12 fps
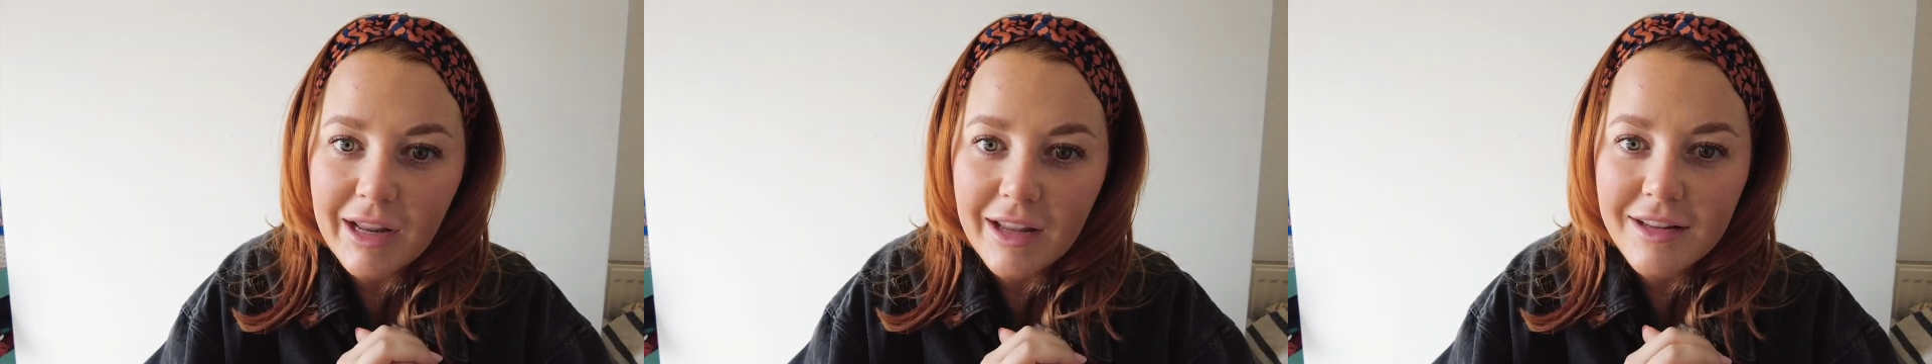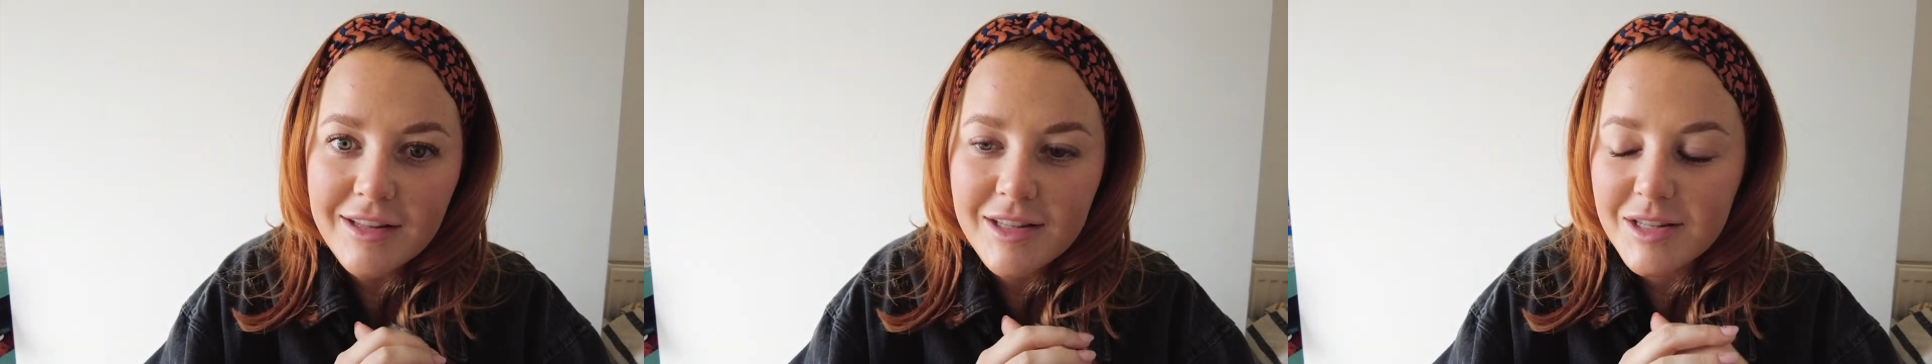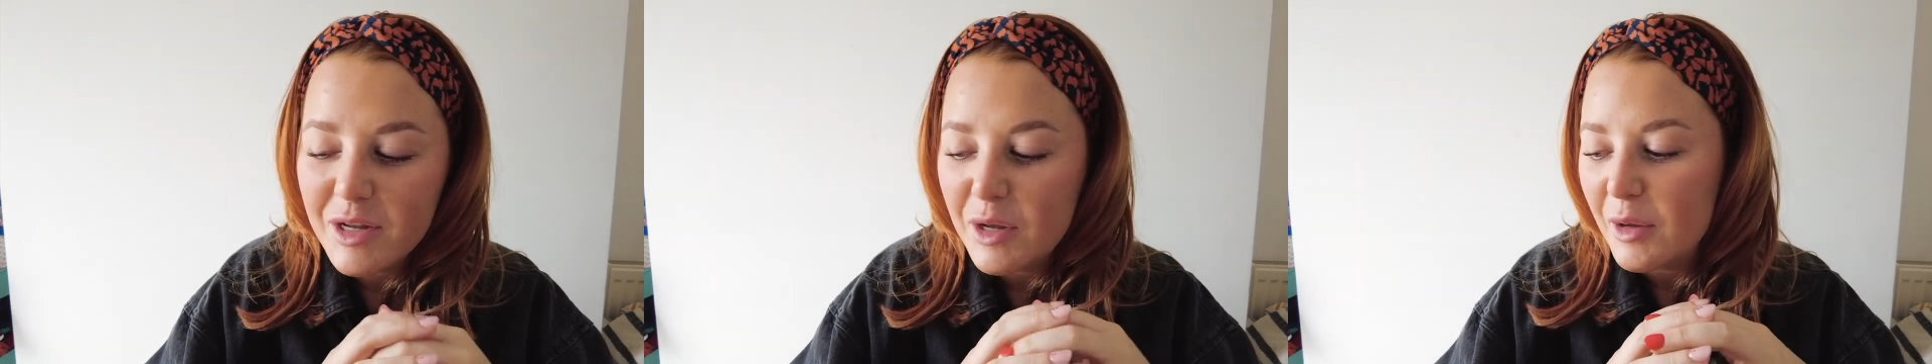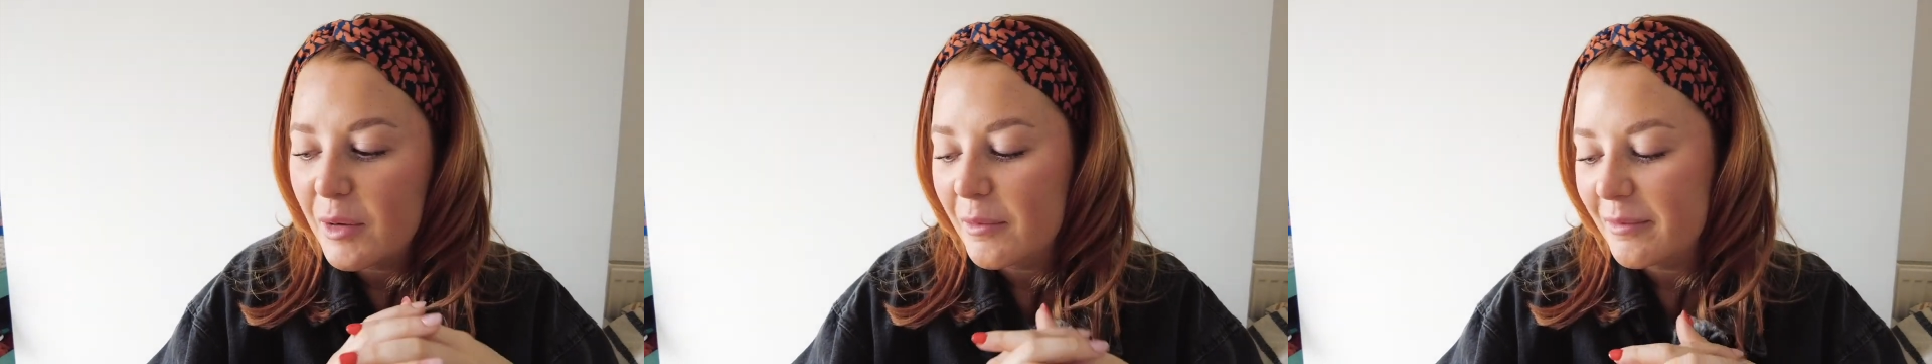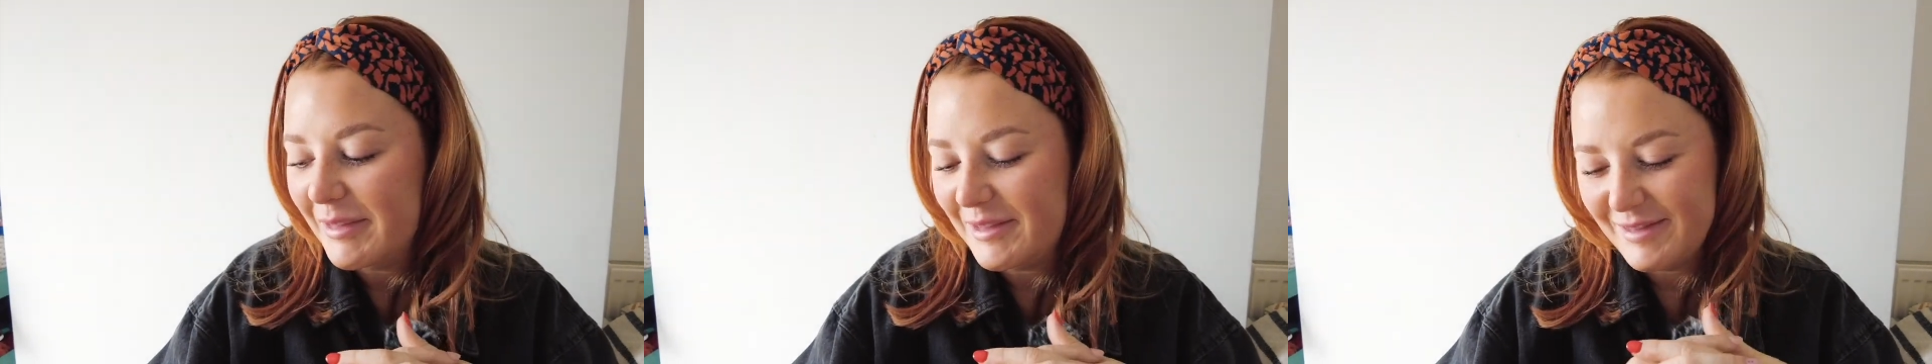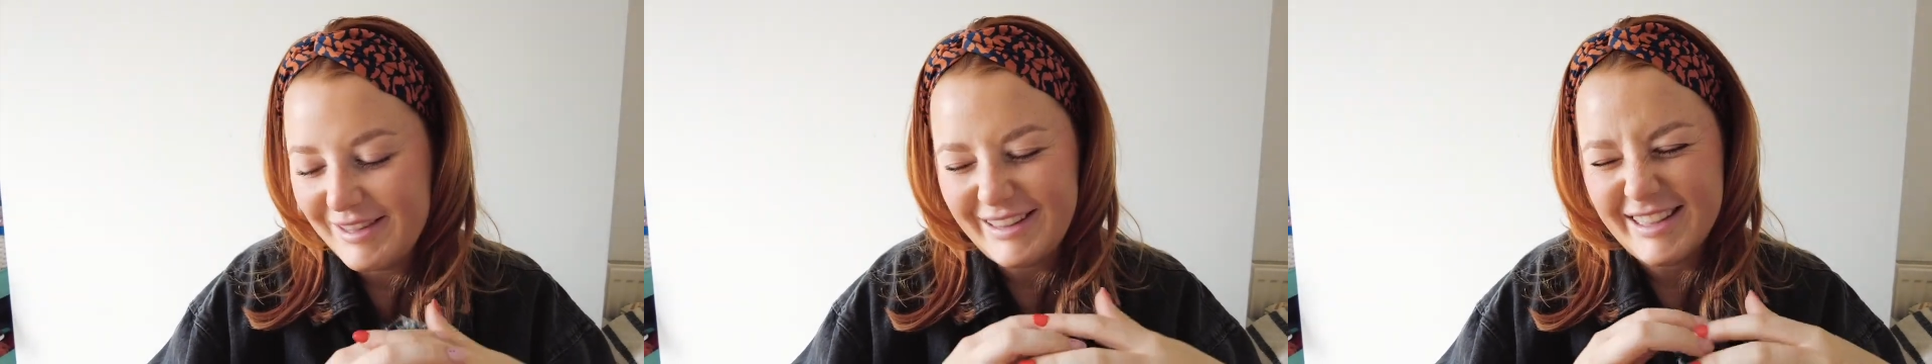is.
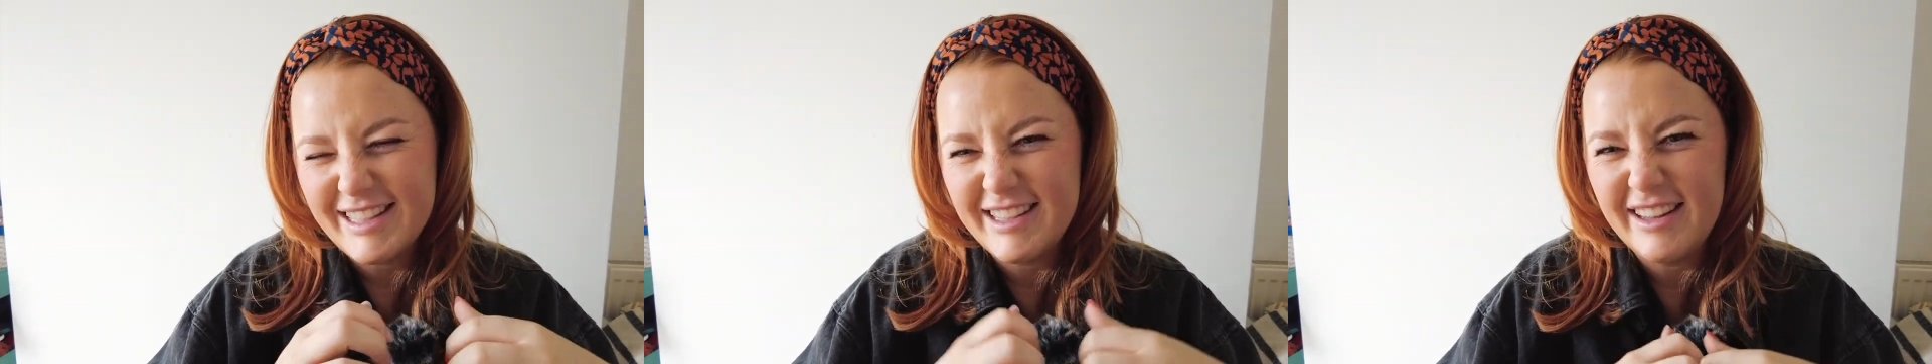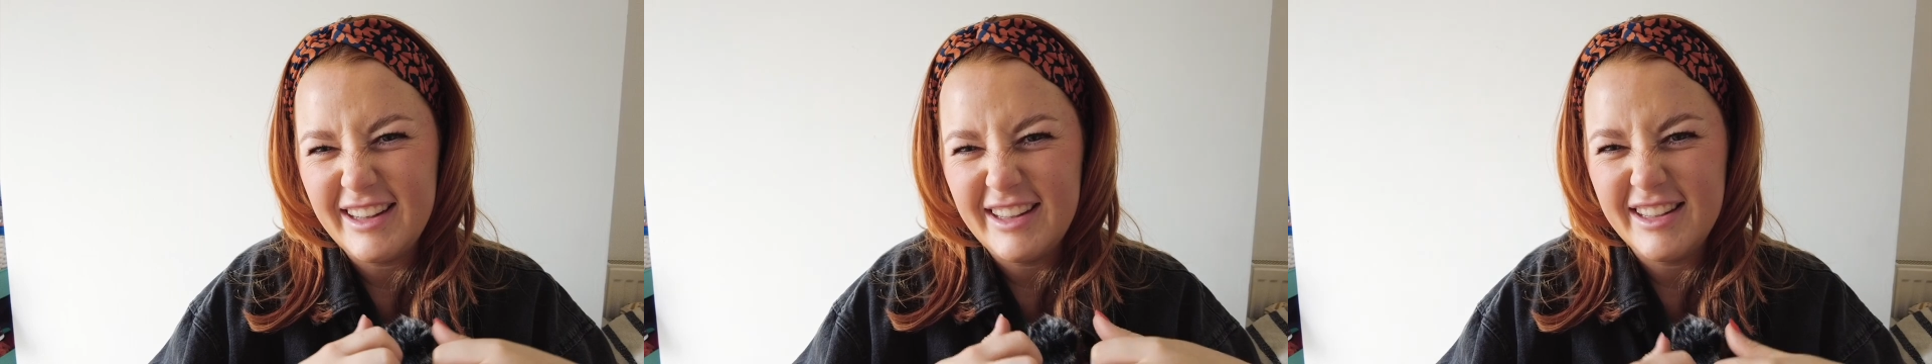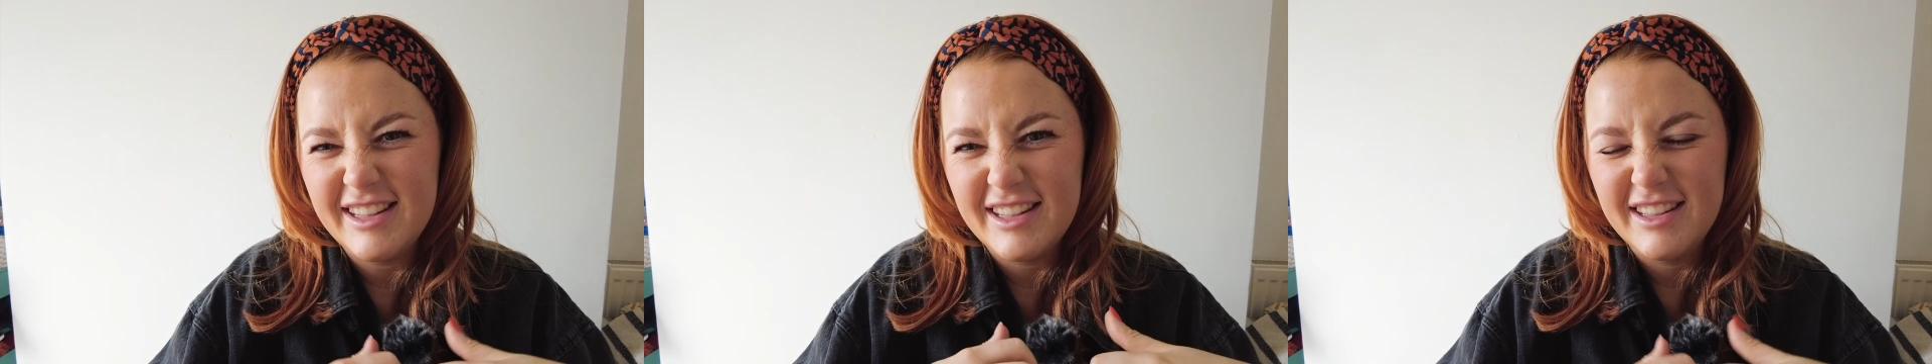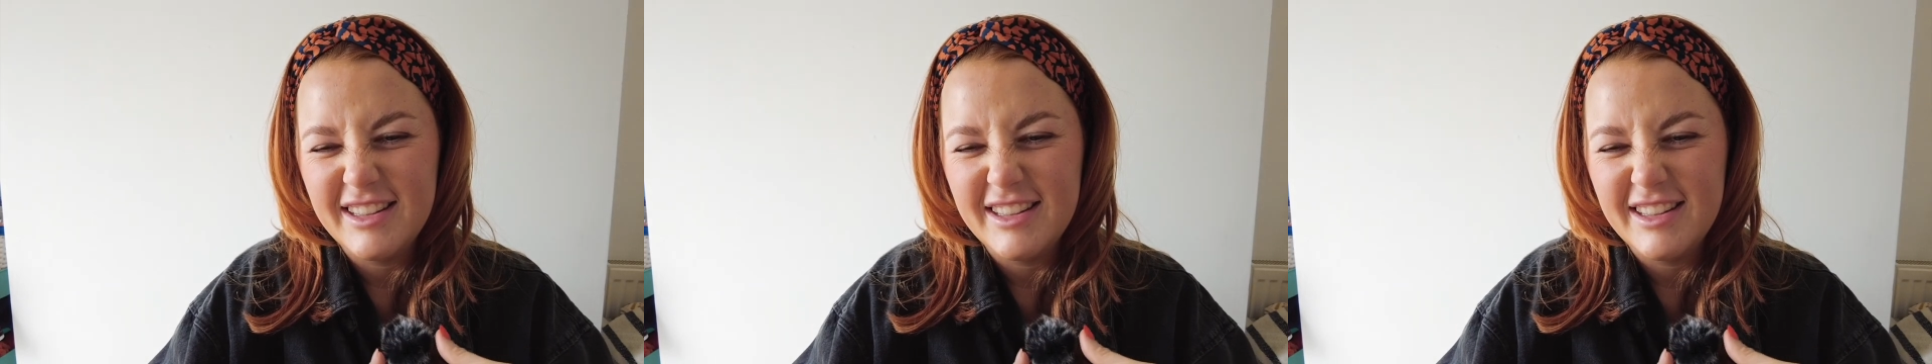I'm really excited.